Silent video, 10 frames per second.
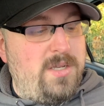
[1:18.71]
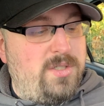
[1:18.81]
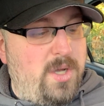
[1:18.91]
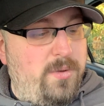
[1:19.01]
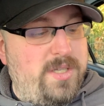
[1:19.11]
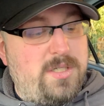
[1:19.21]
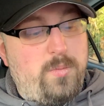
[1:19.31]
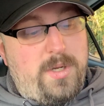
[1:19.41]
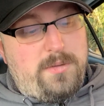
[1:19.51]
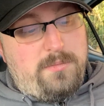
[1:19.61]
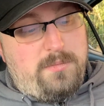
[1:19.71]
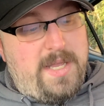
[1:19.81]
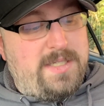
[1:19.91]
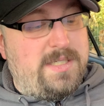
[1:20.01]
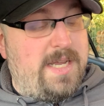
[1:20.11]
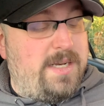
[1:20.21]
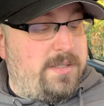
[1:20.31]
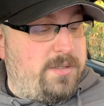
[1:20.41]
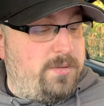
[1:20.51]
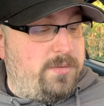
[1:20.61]
So this is what they
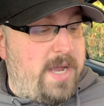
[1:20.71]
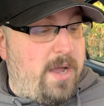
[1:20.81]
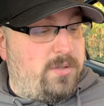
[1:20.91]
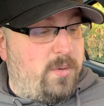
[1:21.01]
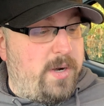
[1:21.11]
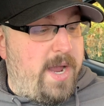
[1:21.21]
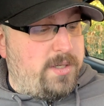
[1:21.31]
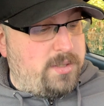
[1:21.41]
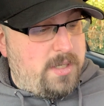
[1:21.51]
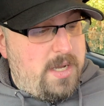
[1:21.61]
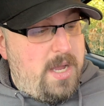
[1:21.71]
said to da DoorDash.